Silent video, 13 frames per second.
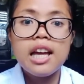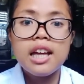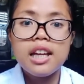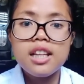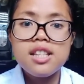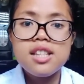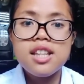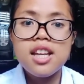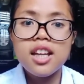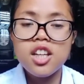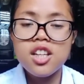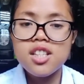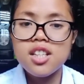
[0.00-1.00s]
Its
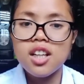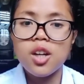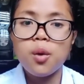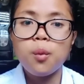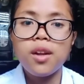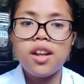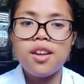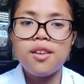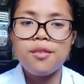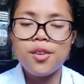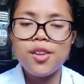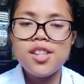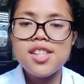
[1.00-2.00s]
decision will
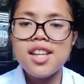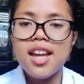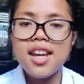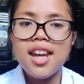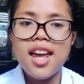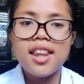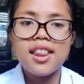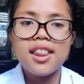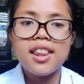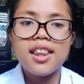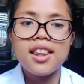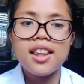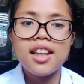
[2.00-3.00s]
influence the
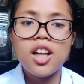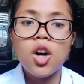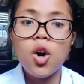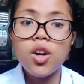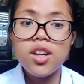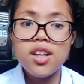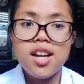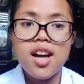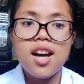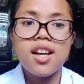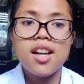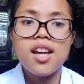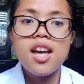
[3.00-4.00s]

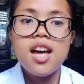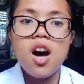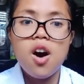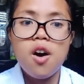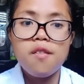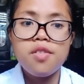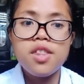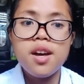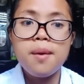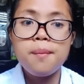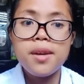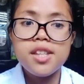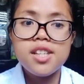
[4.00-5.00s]
conduct of
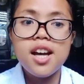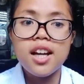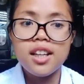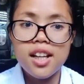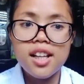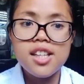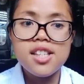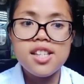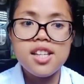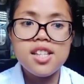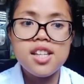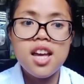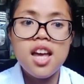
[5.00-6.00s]
the
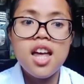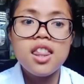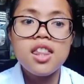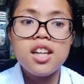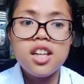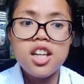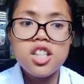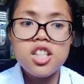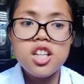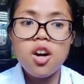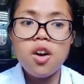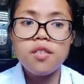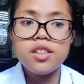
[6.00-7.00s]
meta-analysis, the
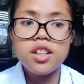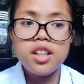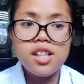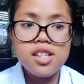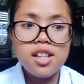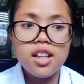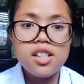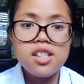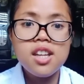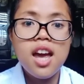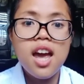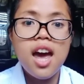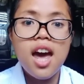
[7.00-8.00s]
nature of the results,
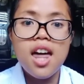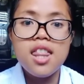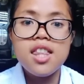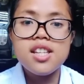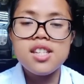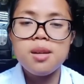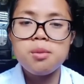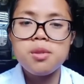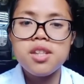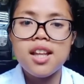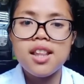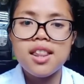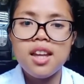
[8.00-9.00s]
and the
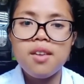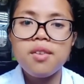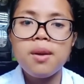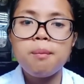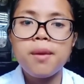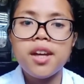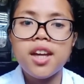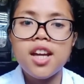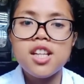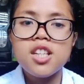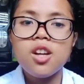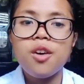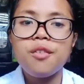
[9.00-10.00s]
substantive
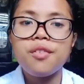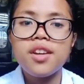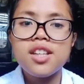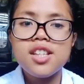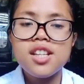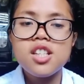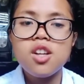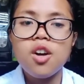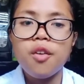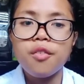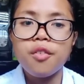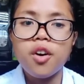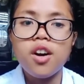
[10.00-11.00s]
implication of findings
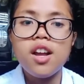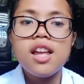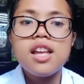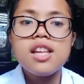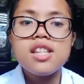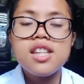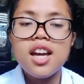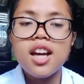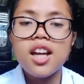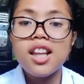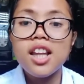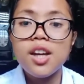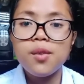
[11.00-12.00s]
for
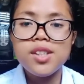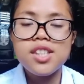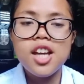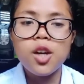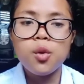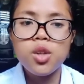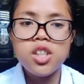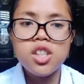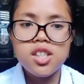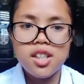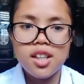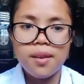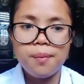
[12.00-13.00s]
second language
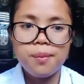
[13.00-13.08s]
acquisition.